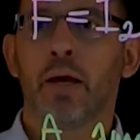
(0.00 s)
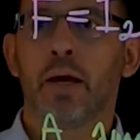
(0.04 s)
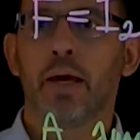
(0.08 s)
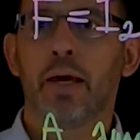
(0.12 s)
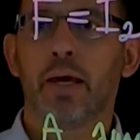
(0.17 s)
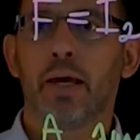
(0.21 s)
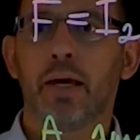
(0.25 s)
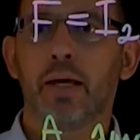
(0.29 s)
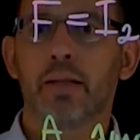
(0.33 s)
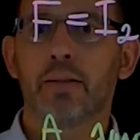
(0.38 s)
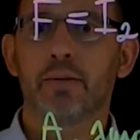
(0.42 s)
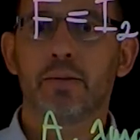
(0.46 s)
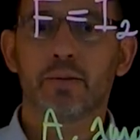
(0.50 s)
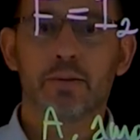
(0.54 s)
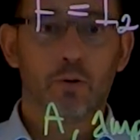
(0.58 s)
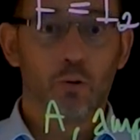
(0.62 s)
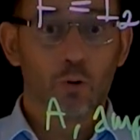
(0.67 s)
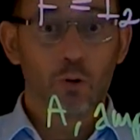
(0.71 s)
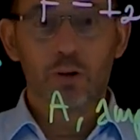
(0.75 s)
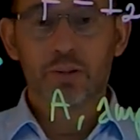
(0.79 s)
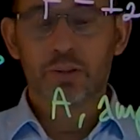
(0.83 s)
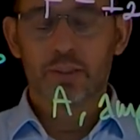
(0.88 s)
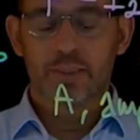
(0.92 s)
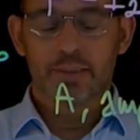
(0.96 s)
And
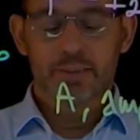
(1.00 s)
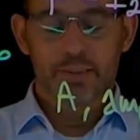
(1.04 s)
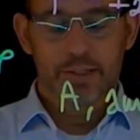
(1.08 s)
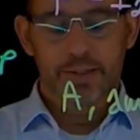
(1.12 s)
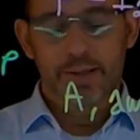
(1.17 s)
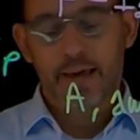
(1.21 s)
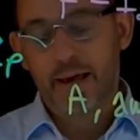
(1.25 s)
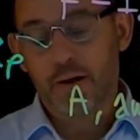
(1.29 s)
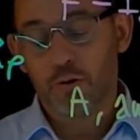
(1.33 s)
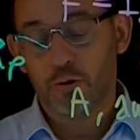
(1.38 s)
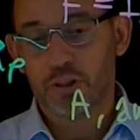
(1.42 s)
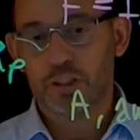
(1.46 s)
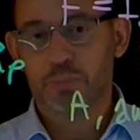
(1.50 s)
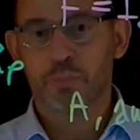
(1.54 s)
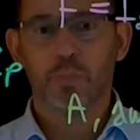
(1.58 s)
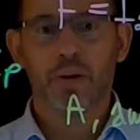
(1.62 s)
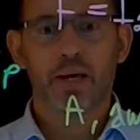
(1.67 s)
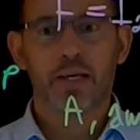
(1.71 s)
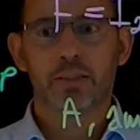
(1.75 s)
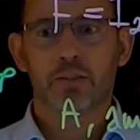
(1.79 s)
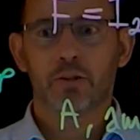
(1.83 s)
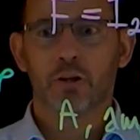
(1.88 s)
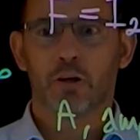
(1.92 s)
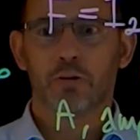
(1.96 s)
all this triangle is
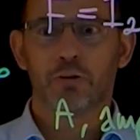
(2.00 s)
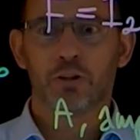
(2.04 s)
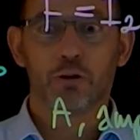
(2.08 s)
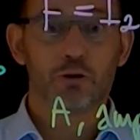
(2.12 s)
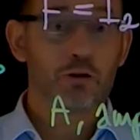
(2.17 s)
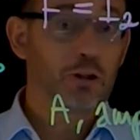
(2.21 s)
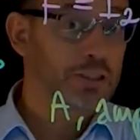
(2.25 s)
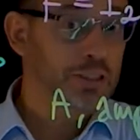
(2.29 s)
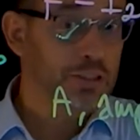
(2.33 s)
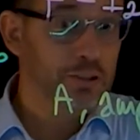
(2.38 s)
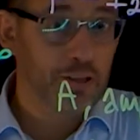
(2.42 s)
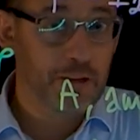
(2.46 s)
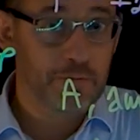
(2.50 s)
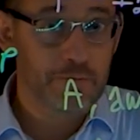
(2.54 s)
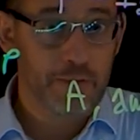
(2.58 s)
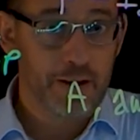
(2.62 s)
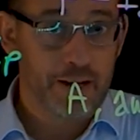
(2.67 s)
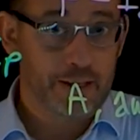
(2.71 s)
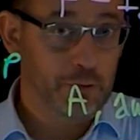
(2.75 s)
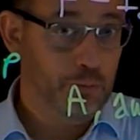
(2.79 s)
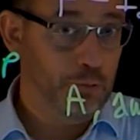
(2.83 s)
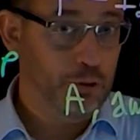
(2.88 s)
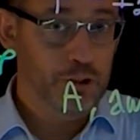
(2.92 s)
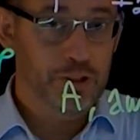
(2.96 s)
based on the Josephson
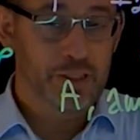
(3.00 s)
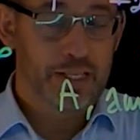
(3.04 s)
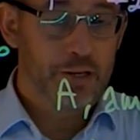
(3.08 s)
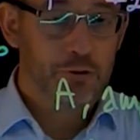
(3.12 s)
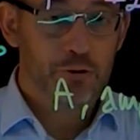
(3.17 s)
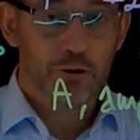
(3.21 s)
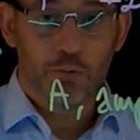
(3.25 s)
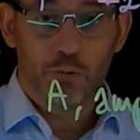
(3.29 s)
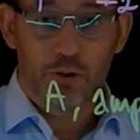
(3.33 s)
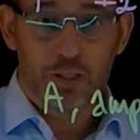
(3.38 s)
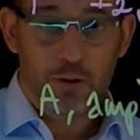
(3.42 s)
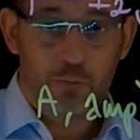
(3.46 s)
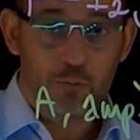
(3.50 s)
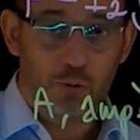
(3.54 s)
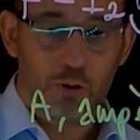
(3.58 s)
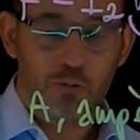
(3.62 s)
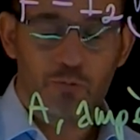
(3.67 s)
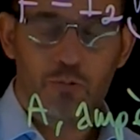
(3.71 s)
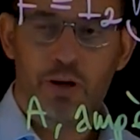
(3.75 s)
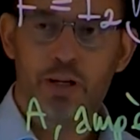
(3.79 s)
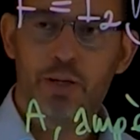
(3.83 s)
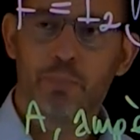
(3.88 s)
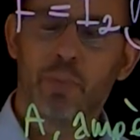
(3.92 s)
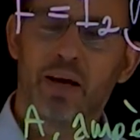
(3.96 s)
effect, which is actually what I work
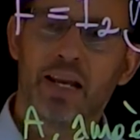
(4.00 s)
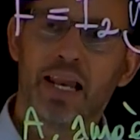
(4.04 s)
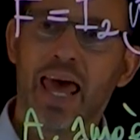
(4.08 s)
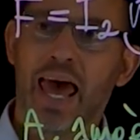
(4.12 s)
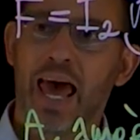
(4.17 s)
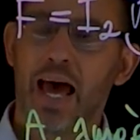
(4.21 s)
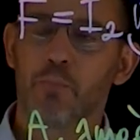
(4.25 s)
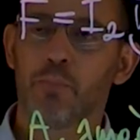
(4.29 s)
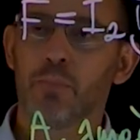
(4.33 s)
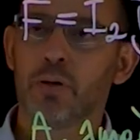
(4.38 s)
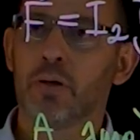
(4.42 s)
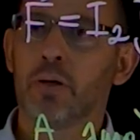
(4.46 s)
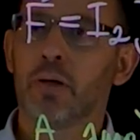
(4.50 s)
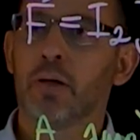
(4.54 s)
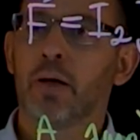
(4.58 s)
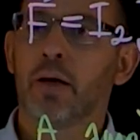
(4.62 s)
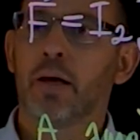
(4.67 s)
on in my lab,